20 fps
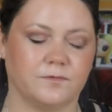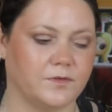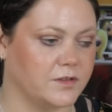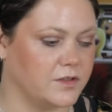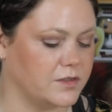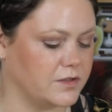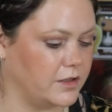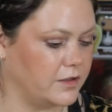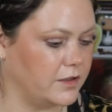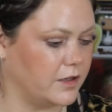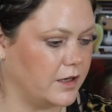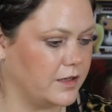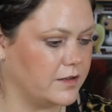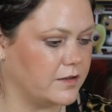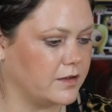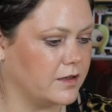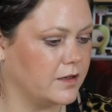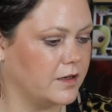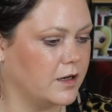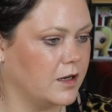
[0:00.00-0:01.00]
Feels so
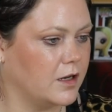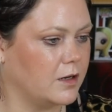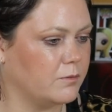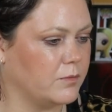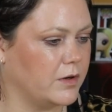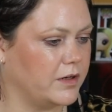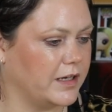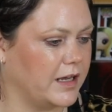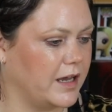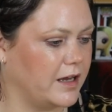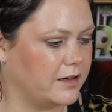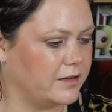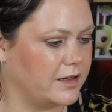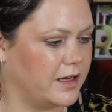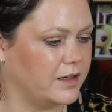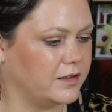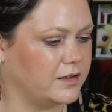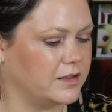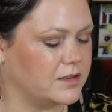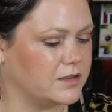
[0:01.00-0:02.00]
nice. I'm running out of
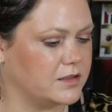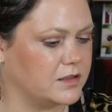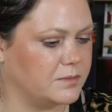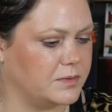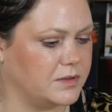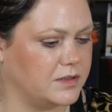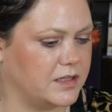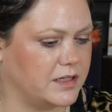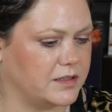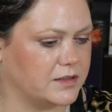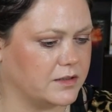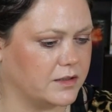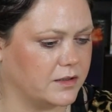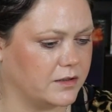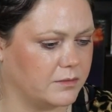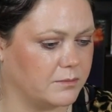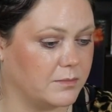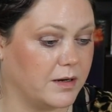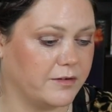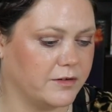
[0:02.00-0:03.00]
that. This is the
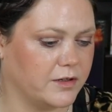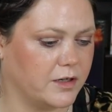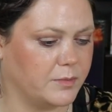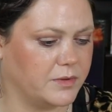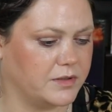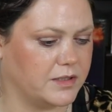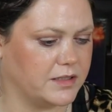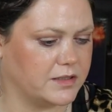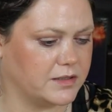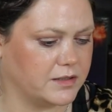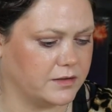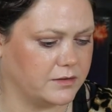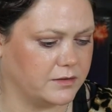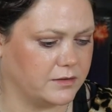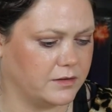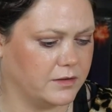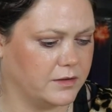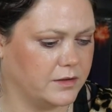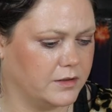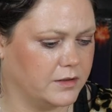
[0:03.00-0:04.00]
Mario
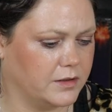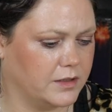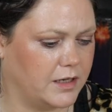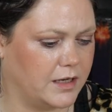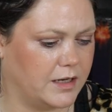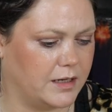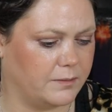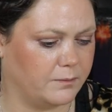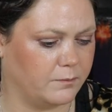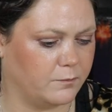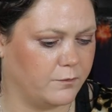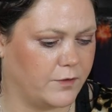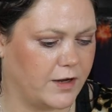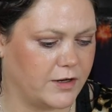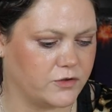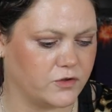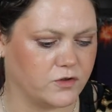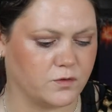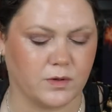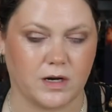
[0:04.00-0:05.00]
Badescu
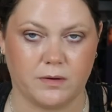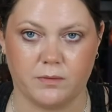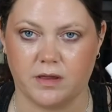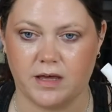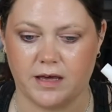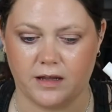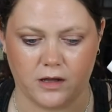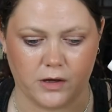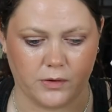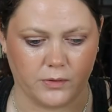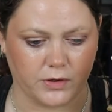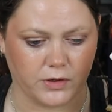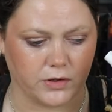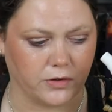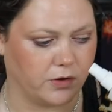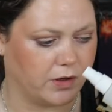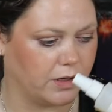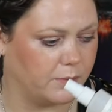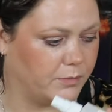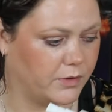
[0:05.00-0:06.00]
facial spray with aloe and
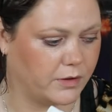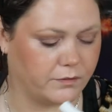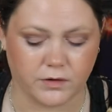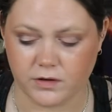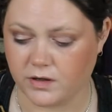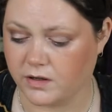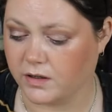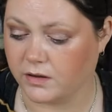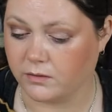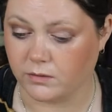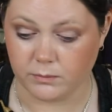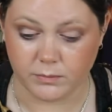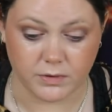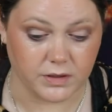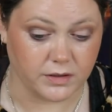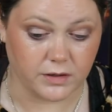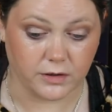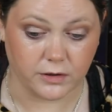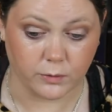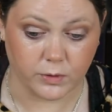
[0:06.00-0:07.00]
cucumber. I've got another one,
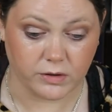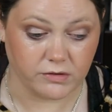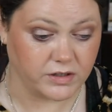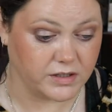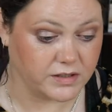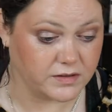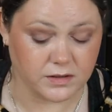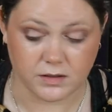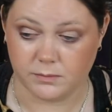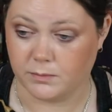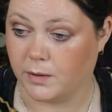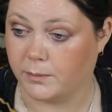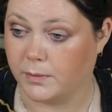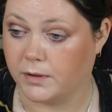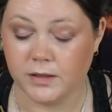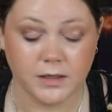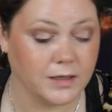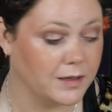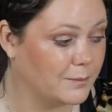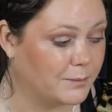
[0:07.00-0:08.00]
but I don't know where it is at the
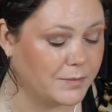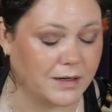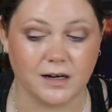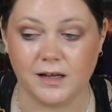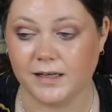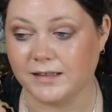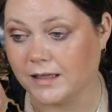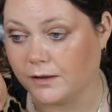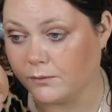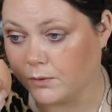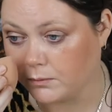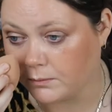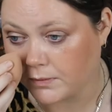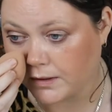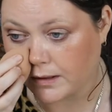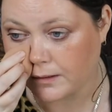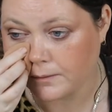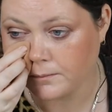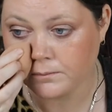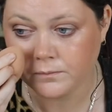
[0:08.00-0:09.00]
moment. But I like that one
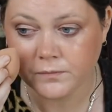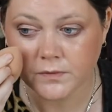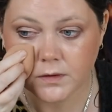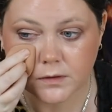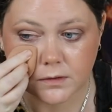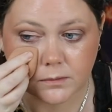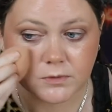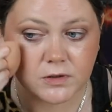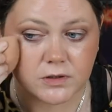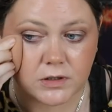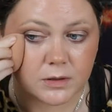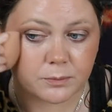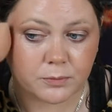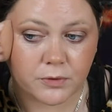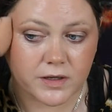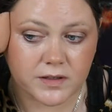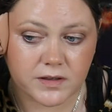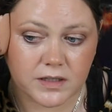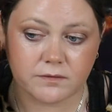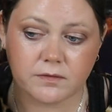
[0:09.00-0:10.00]
better. I'm just going
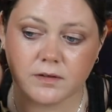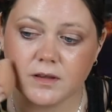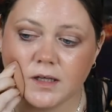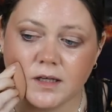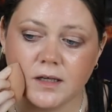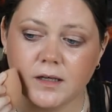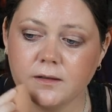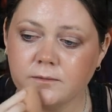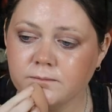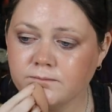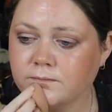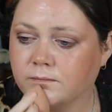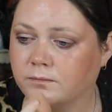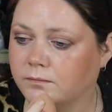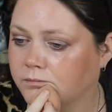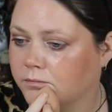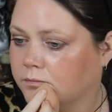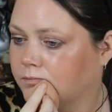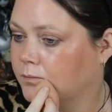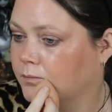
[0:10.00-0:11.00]
to press everything in.